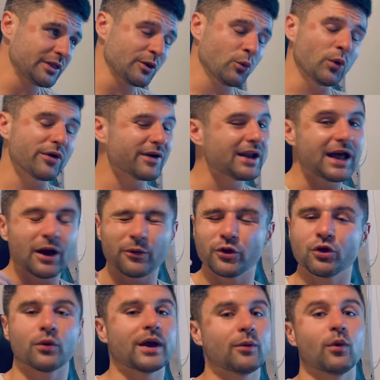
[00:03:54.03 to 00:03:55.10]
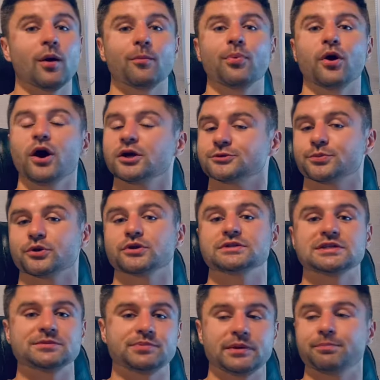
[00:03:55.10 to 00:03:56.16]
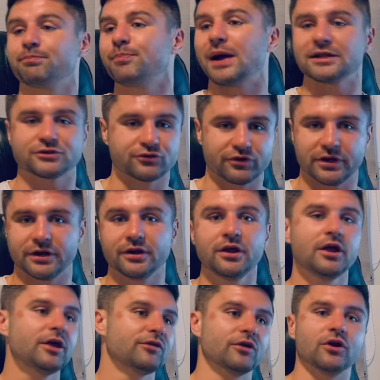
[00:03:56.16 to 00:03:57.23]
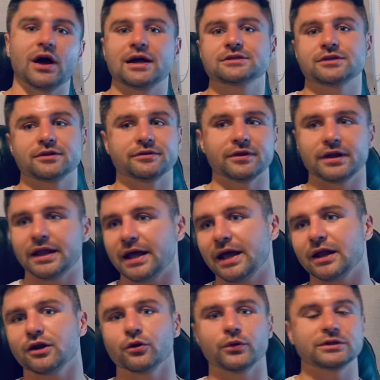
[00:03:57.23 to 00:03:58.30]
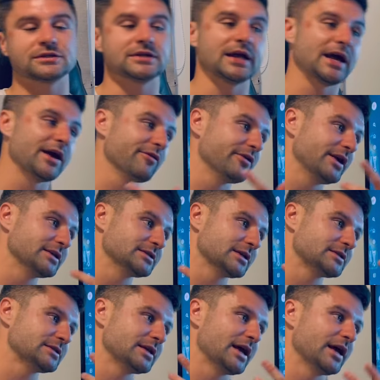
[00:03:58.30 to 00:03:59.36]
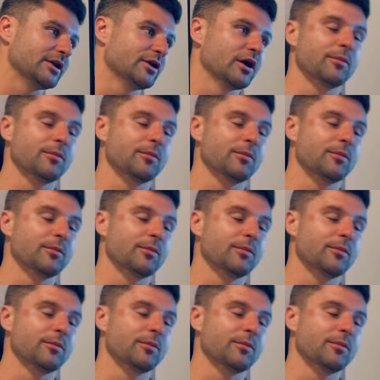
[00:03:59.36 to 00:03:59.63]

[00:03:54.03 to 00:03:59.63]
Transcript: We're allowing Inoue one pass because he's been battering the likes of Danair, Luis Neri, as I said, uh,